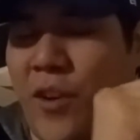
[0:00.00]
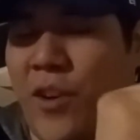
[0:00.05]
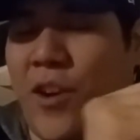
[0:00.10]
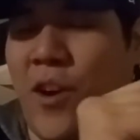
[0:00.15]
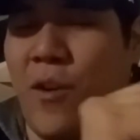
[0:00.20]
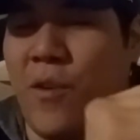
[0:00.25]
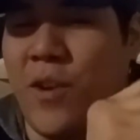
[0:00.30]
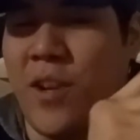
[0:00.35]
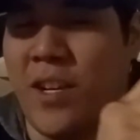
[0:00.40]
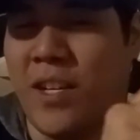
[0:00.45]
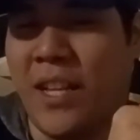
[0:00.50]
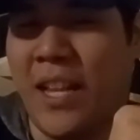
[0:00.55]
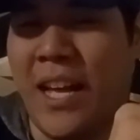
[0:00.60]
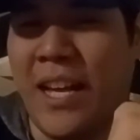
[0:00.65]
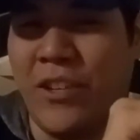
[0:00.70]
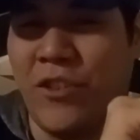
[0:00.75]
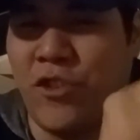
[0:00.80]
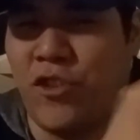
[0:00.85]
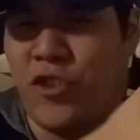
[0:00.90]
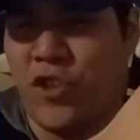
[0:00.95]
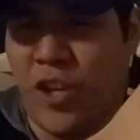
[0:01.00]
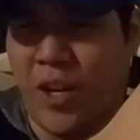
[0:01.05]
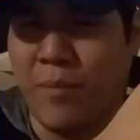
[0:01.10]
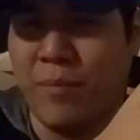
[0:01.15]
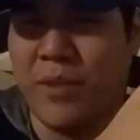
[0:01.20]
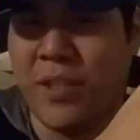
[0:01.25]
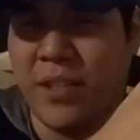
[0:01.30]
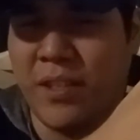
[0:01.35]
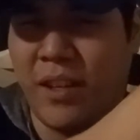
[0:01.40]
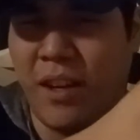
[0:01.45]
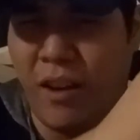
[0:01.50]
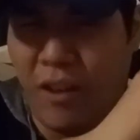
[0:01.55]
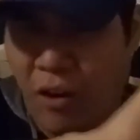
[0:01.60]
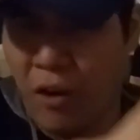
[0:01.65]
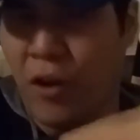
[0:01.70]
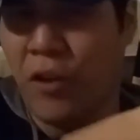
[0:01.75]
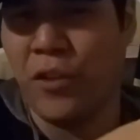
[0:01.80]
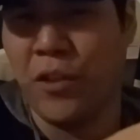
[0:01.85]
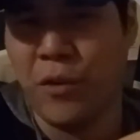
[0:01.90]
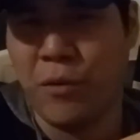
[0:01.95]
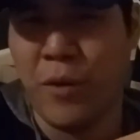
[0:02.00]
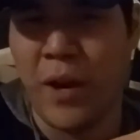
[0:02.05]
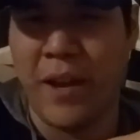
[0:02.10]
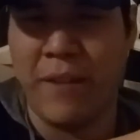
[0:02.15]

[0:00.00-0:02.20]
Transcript: Cody Glass jumped all the way